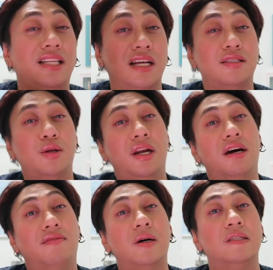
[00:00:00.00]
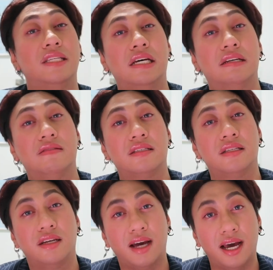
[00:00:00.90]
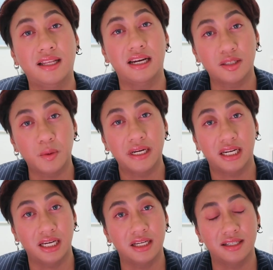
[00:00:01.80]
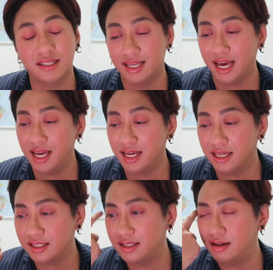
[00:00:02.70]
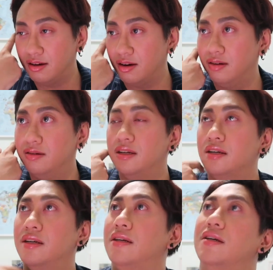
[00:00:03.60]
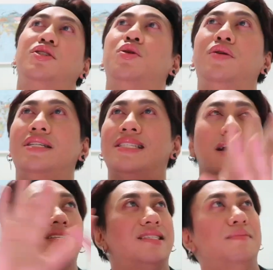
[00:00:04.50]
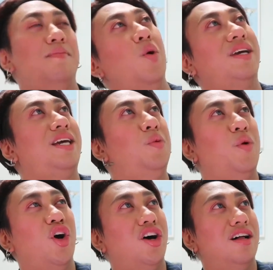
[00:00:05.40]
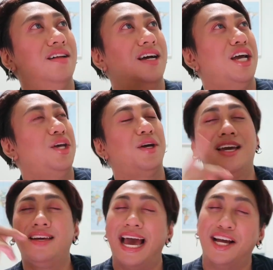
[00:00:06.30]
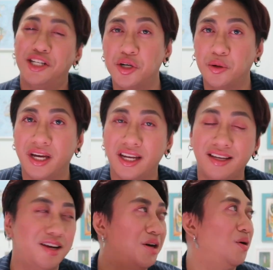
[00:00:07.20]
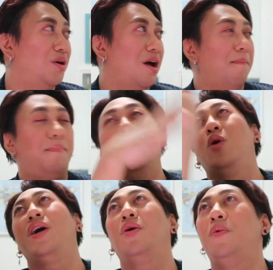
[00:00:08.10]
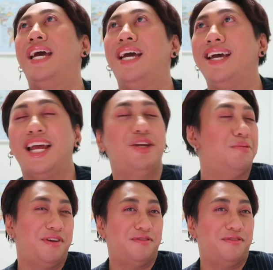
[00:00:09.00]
telling us to love ourselves I think that's what it is yes you know through this smoky world you can get through it you know blow it away and you'll be